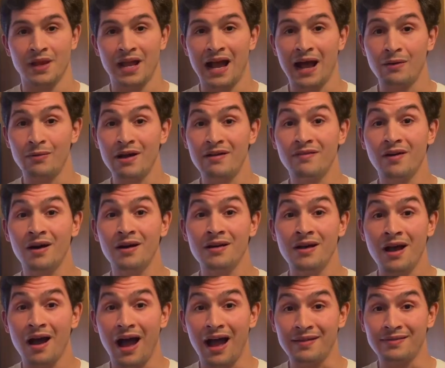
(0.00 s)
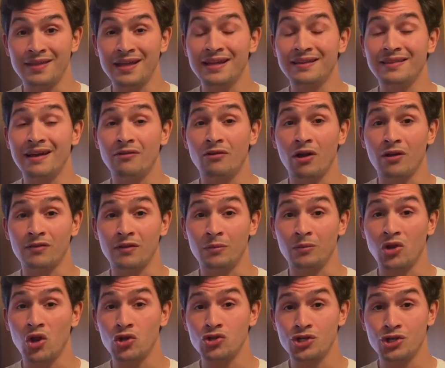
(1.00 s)
However, I think there are
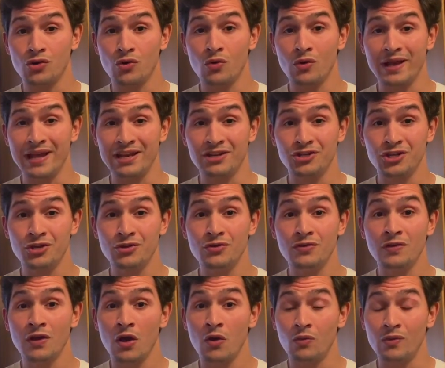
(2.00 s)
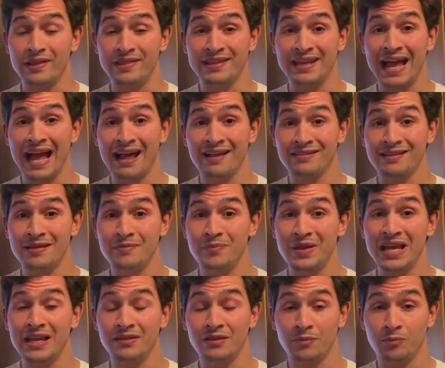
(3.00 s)
some logical issues with Cassie
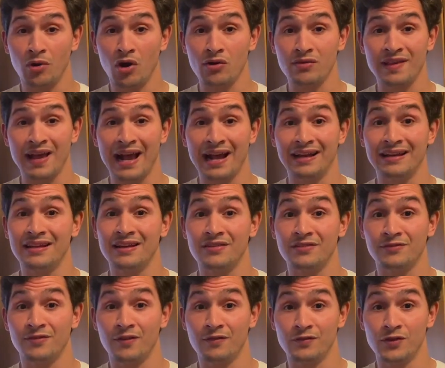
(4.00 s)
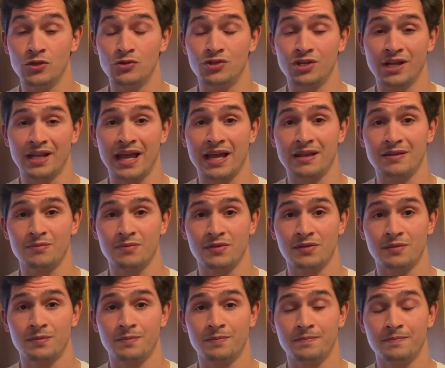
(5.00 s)
being the protagonist for future
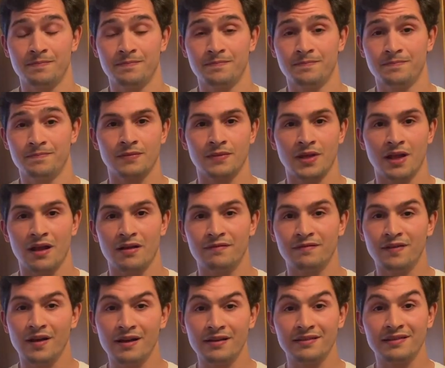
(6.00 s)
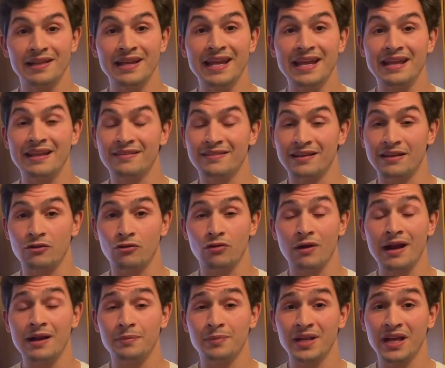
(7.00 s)
games. Firstly, it's
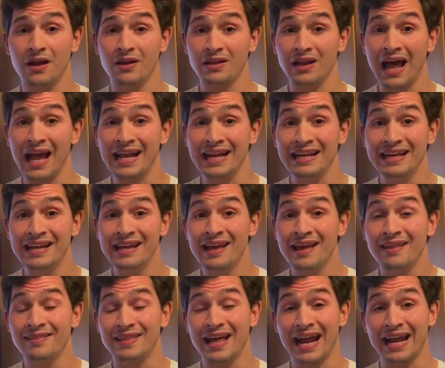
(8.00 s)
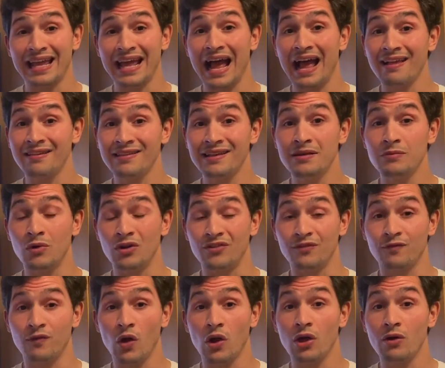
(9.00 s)
incredibly unlikely that Cassie would
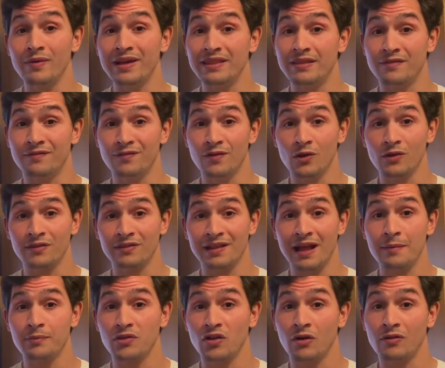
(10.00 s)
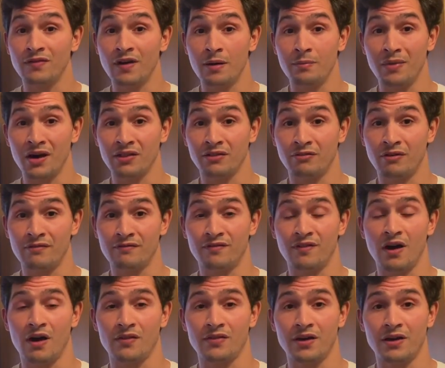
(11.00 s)
follow in the footsteps of her mother and
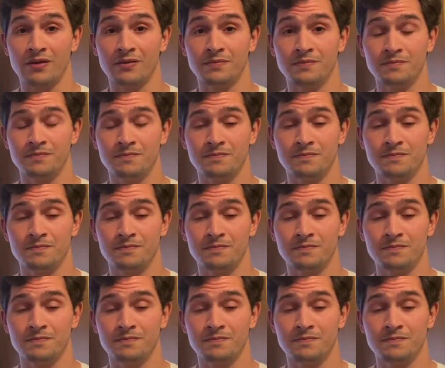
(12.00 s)
father.